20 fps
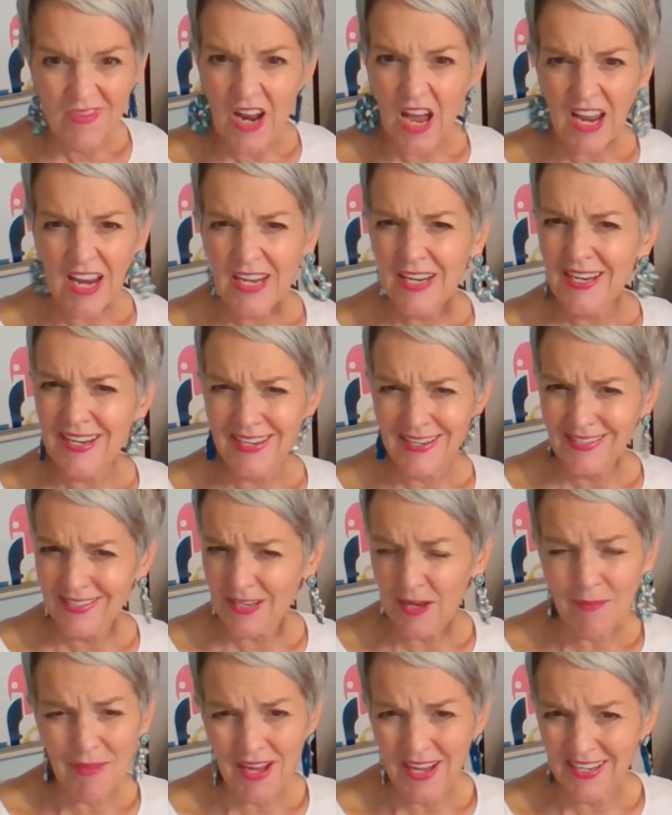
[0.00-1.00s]
ninety
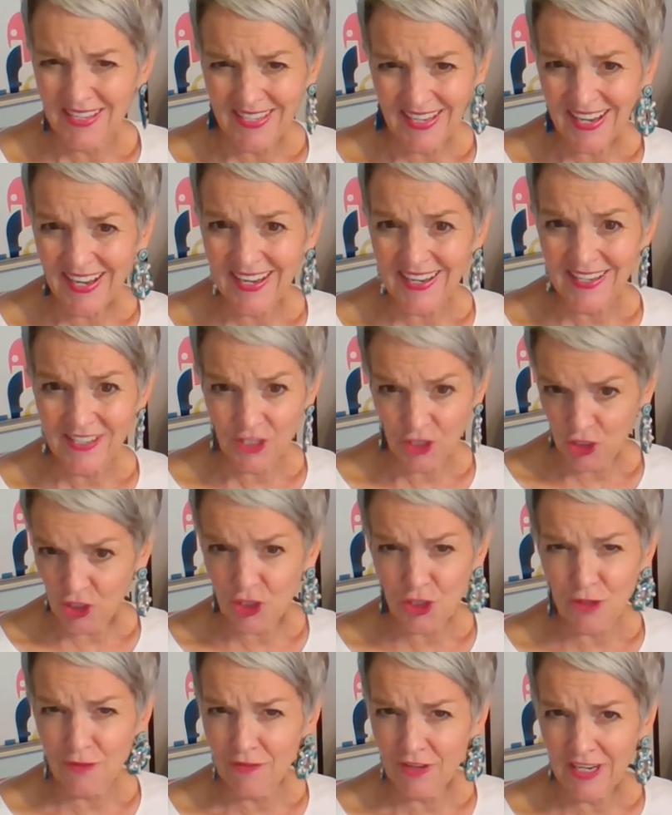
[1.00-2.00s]
some odd days,
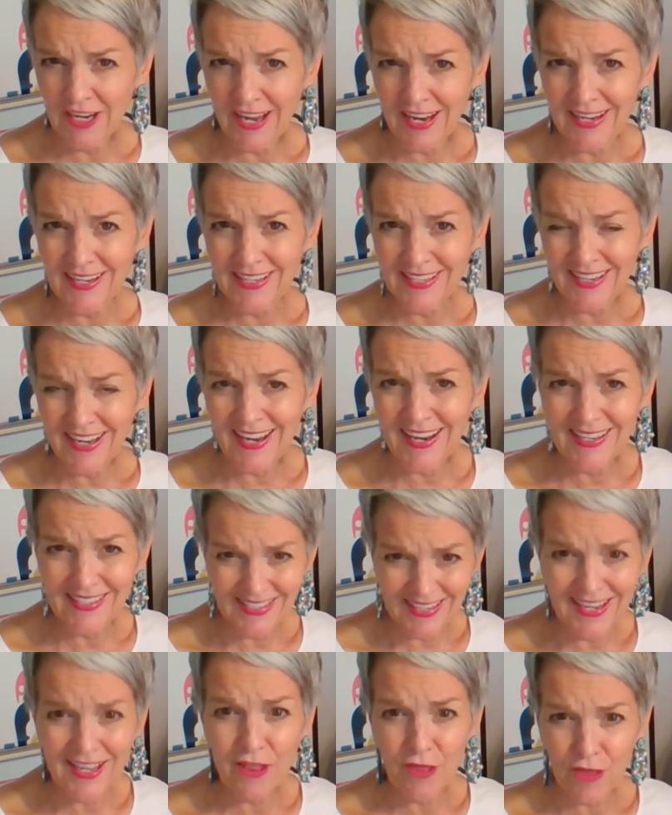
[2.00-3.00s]
just over ninety
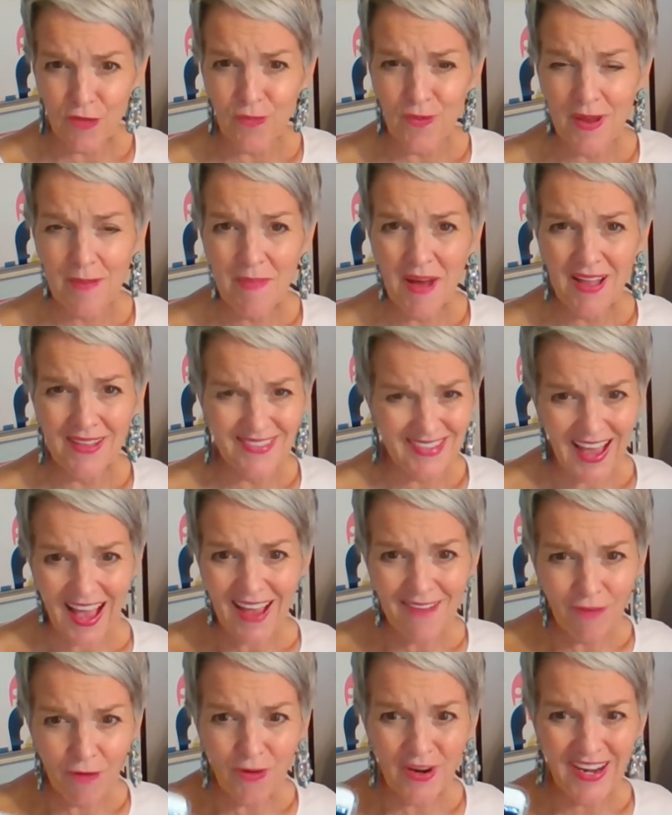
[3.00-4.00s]
days in three months,
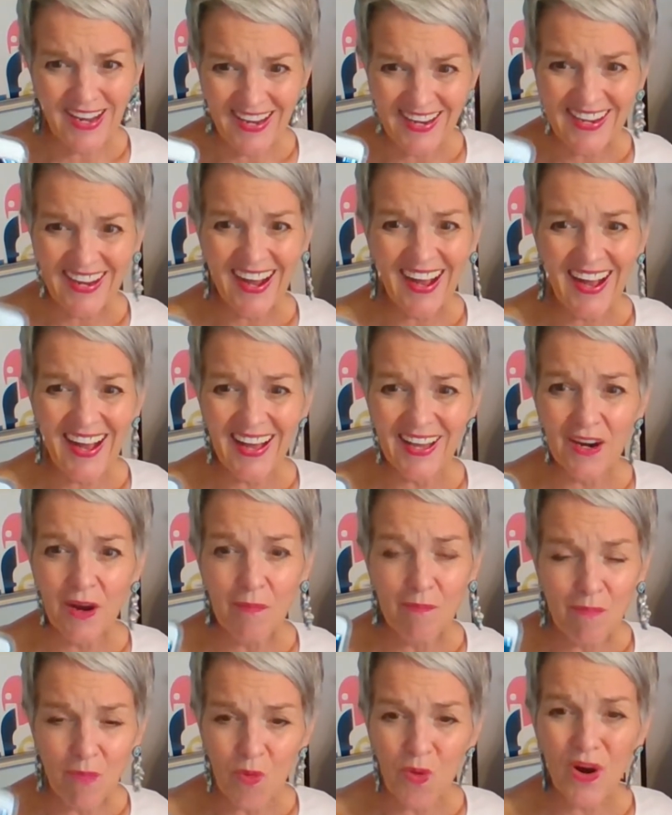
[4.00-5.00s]
I've already
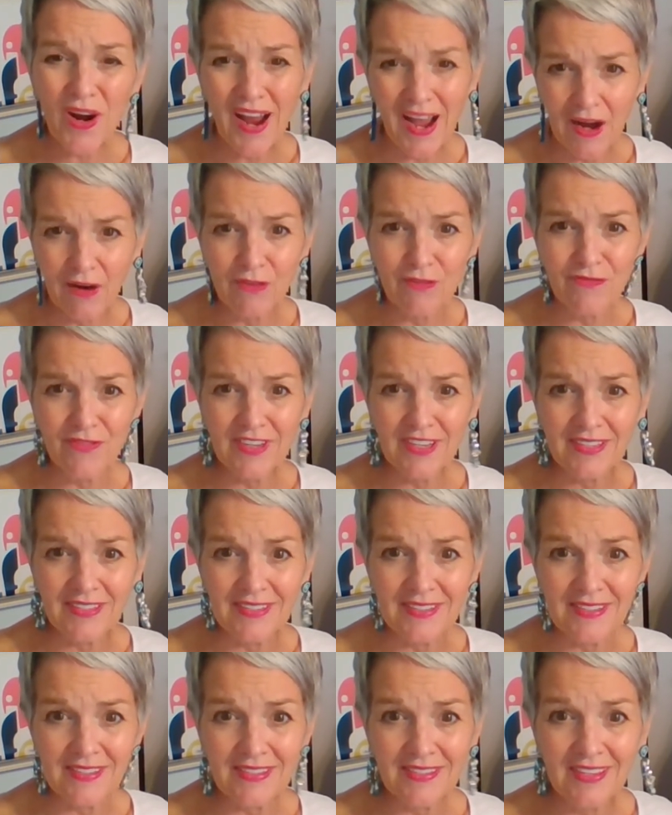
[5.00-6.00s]
got more
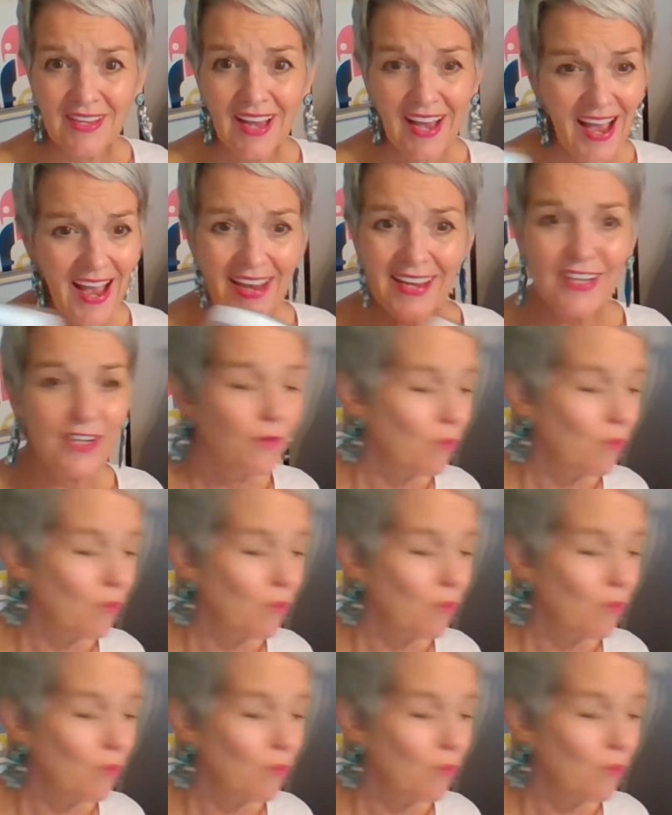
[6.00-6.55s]
outfits I